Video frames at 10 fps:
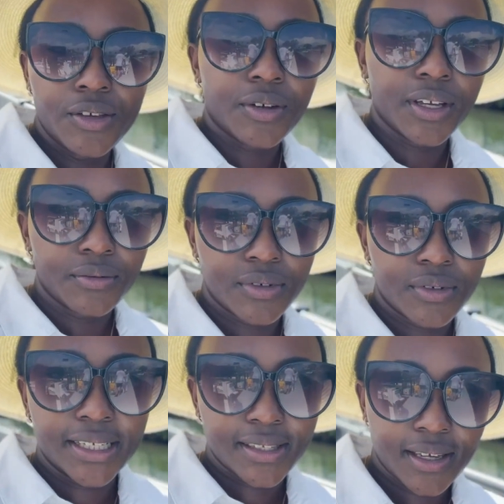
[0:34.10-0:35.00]
You can
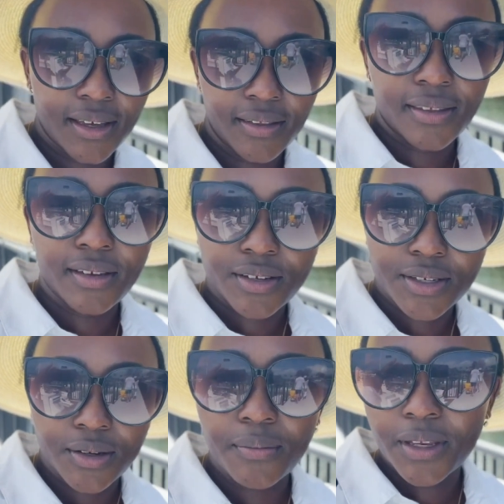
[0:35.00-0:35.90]
really tell that there are
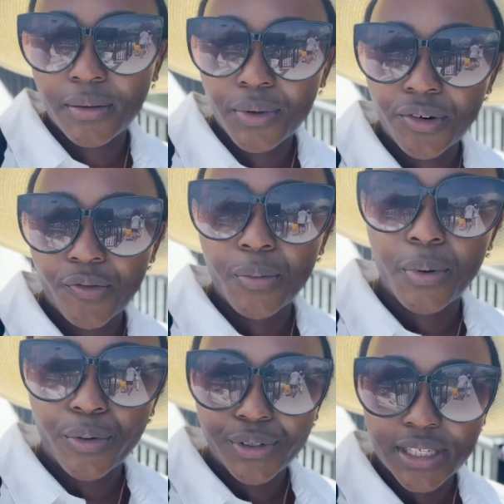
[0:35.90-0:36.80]
so many beautiful
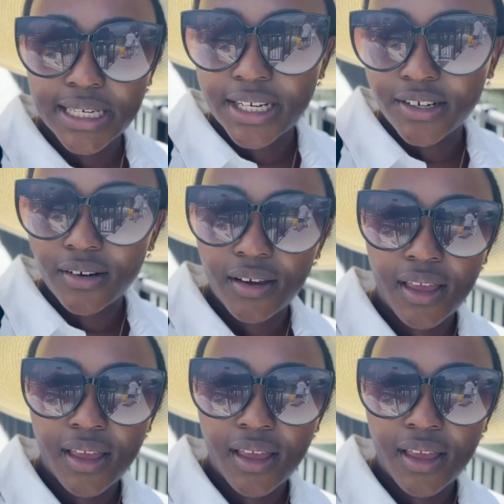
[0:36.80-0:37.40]
boats here